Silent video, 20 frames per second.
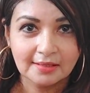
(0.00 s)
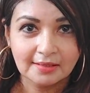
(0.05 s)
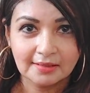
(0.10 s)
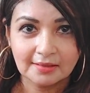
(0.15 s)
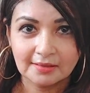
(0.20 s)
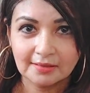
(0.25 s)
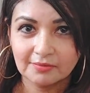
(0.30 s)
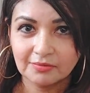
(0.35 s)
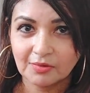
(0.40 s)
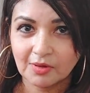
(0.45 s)

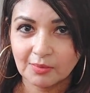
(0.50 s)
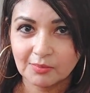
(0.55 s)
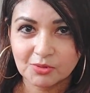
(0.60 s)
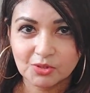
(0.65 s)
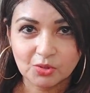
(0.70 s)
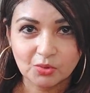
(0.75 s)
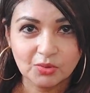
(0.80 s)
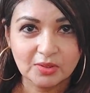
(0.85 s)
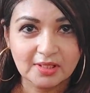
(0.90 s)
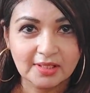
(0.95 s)

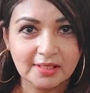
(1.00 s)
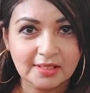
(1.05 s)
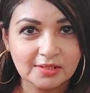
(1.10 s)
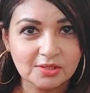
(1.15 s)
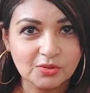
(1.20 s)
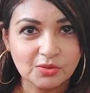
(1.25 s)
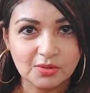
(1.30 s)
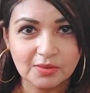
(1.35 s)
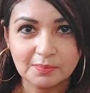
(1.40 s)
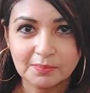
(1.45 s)
from shoulder
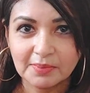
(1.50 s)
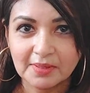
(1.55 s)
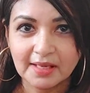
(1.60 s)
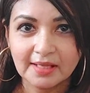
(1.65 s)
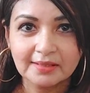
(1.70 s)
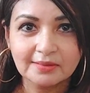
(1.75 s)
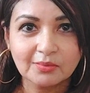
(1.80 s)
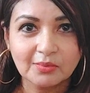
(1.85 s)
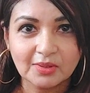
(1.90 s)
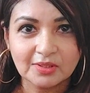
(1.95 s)
length to hip
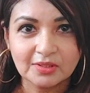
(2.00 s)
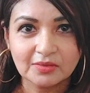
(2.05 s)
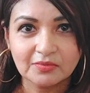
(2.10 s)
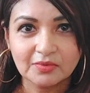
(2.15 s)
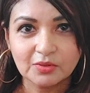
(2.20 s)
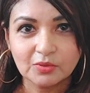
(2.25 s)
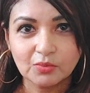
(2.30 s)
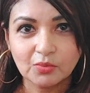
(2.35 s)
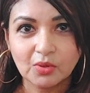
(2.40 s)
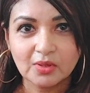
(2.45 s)
length,
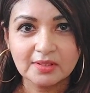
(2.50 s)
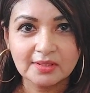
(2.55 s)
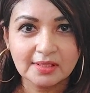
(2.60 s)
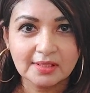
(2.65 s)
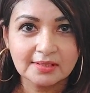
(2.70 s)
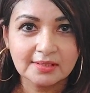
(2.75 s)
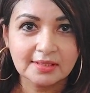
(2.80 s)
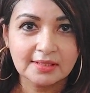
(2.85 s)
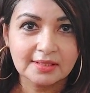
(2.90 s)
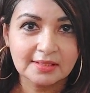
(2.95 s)
whatever you want,
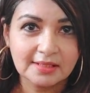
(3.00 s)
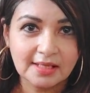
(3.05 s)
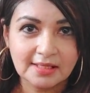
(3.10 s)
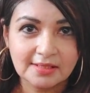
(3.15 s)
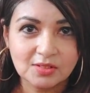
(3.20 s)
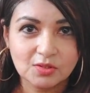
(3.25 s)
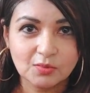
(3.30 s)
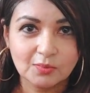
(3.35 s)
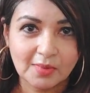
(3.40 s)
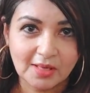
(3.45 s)
and it
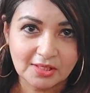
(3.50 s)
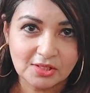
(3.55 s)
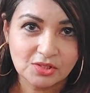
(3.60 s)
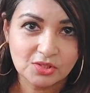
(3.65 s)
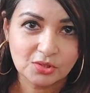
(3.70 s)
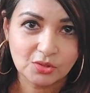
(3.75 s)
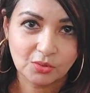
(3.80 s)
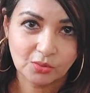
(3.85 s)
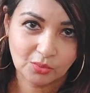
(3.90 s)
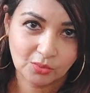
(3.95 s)
has to
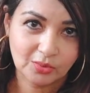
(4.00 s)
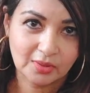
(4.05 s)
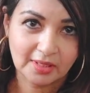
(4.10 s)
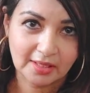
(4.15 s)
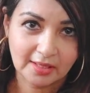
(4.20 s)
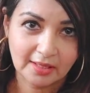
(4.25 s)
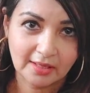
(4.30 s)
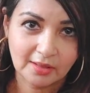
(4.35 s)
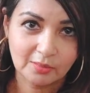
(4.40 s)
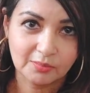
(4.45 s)
match your own
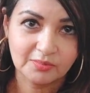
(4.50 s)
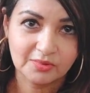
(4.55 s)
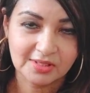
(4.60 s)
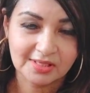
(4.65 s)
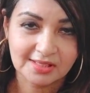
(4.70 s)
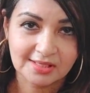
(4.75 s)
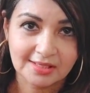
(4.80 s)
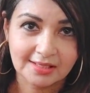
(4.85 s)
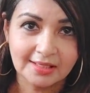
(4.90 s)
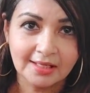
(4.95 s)
hair
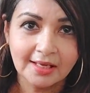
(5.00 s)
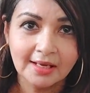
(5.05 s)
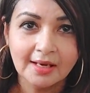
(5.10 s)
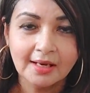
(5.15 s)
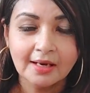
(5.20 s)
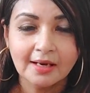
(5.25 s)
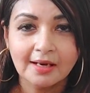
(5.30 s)
obviously.